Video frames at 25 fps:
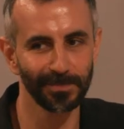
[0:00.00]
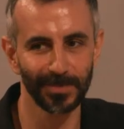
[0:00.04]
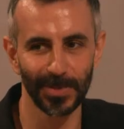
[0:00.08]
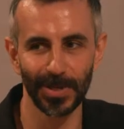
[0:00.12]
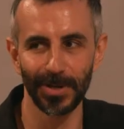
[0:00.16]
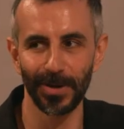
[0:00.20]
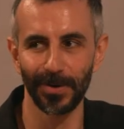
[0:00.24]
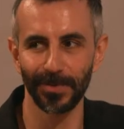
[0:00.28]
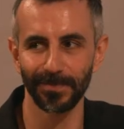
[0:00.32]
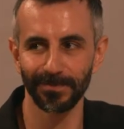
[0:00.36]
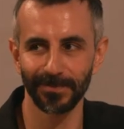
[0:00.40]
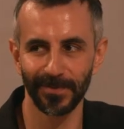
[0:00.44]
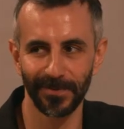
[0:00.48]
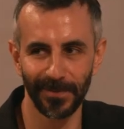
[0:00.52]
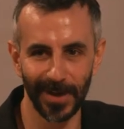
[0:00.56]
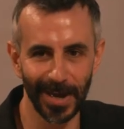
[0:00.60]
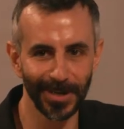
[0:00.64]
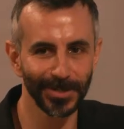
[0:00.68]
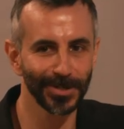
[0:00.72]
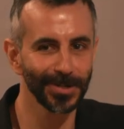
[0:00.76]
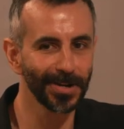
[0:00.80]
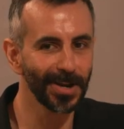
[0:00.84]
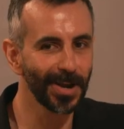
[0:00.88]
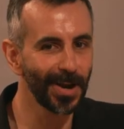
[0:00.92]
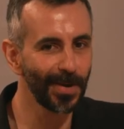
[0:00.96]
You know,
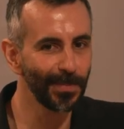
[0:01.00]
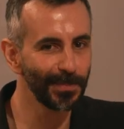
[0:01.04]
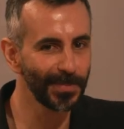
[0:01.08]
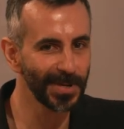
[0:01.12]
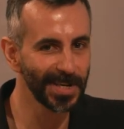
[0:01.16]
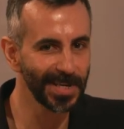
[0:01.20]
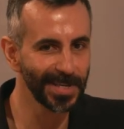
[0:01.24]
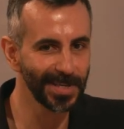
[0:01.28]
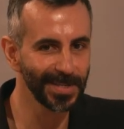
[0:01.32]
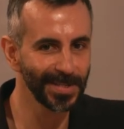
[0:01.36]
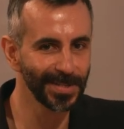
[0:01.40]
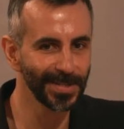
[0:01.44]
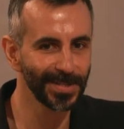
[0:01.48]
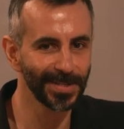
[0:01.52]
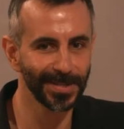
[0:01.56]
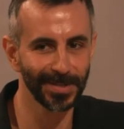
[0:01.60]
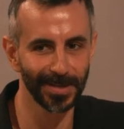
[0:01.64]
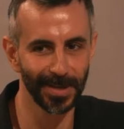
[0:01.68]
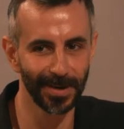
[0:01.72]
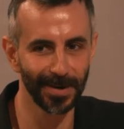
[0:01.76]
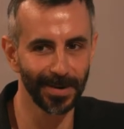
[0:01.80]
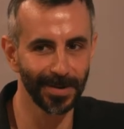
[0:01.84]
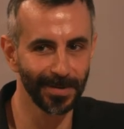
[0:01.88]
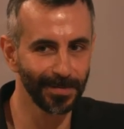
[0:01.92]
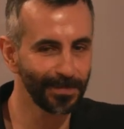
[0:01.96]
fashion companies,
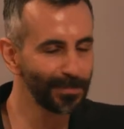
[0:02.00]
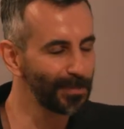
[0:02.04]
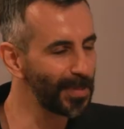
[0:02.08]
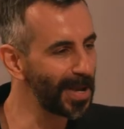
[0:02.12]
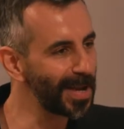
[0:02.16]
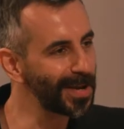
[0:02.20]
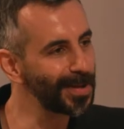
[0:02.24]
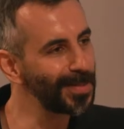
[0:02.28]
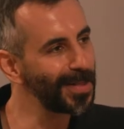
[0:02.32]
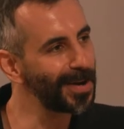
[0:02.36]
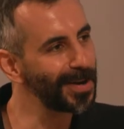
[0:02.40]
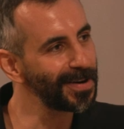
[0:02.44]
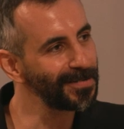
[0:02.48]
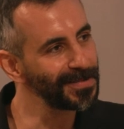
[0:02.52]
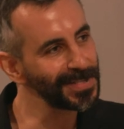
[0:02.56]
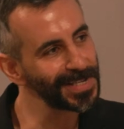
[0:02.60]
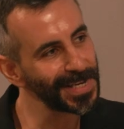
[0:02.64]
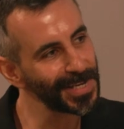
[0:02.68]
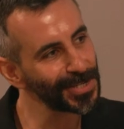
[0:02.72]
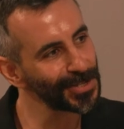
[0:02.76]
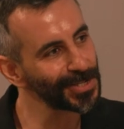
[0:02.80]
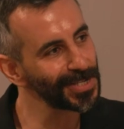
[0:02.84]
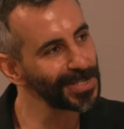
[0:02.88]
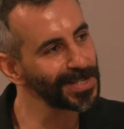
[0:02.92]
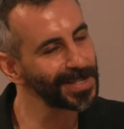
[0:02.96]
they're paying a lot of
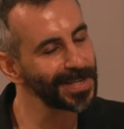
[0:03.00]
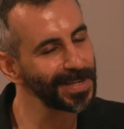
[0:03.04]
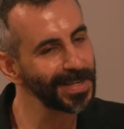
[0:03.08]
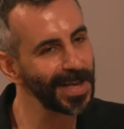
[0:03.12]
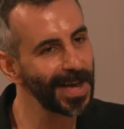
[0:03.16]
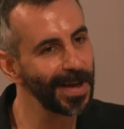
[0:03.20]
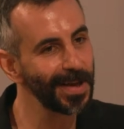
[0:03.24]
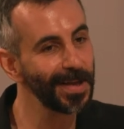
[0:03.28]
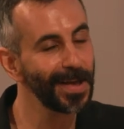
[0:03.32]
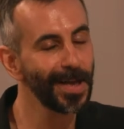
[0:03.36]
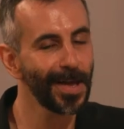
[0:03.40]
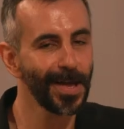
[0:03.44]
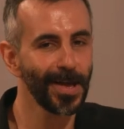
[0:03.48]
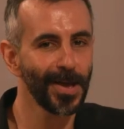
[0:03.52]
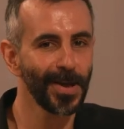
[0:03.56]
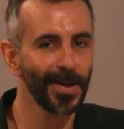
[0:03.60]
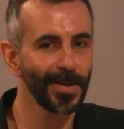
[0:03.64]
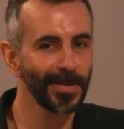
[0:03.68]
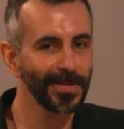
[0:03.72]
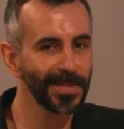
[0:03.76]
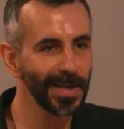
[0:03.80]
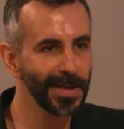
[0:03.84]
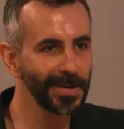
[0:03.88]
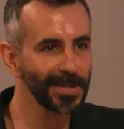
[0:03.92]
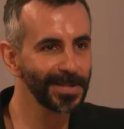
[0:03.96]
attention to that.
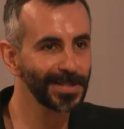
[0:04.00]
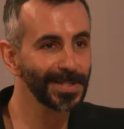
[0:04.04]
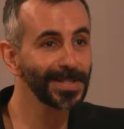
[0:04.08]
They